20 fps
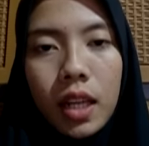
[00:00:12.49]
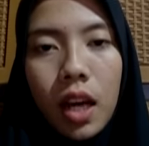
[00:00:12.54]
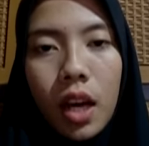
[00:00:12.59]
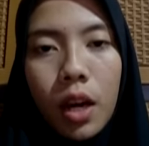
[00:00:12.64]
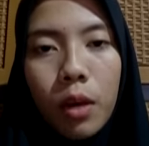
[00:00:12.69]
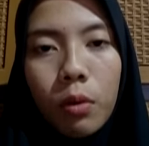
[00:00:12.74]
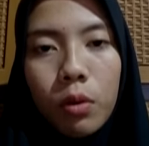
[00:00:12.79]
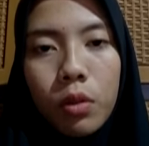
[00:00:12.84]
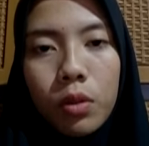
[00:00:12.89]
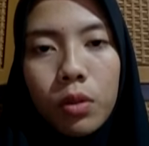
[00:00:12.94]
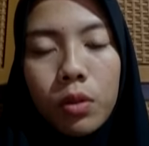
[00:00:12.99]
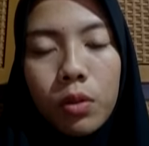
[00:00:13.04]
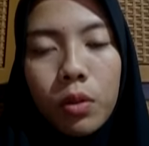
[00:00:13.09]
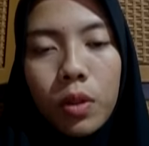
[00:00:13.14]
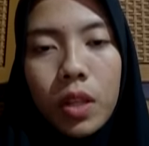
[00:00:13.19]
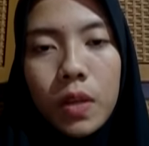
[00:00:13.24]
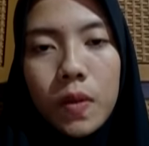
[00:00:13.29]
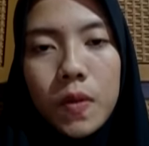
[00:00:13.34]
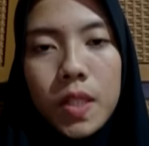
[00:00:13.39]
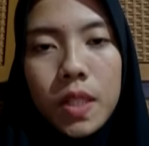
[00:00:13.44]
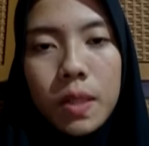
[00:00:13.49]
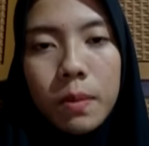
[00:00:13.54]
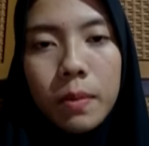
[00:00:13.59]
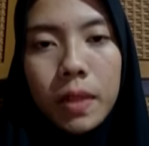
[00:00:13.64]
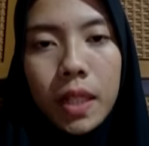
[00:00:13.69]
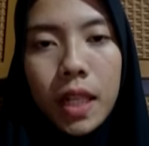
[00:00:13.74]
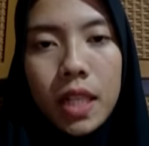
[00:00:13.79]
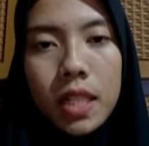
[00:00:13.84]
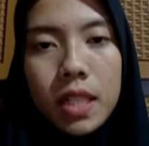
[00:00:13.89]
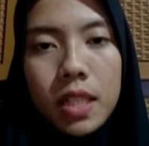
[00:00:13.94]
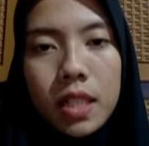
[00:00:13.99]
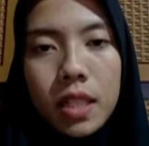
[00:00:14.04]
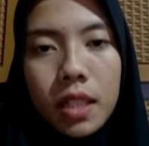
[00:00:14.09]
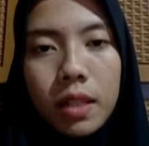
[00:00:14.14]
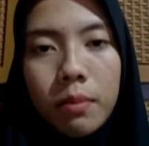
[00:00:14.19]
I want to give summarize